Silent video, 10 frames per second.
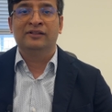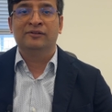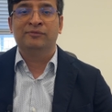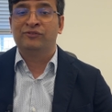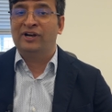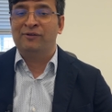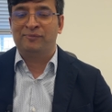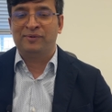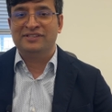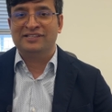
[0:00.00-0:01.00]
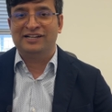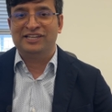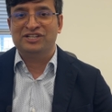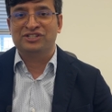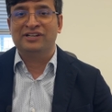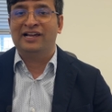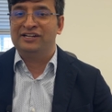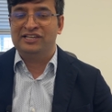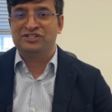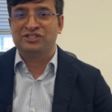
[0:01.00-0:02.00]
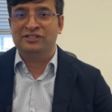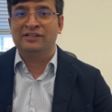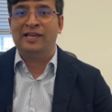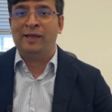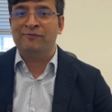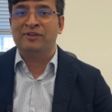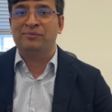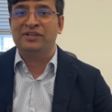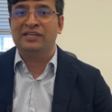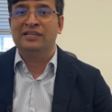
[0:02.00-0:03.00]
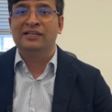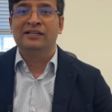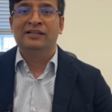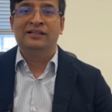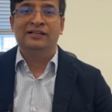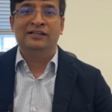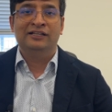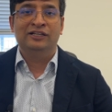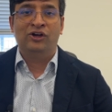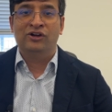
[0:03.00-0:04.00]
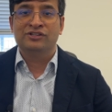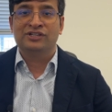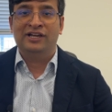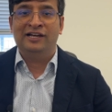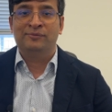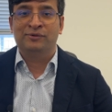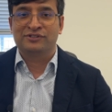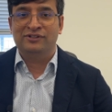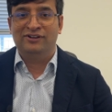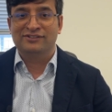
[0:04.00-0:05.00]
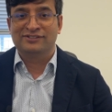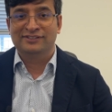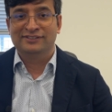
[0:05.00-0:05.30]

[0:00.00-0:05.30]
before MVP is ideation, MVP, launch, and post-launch.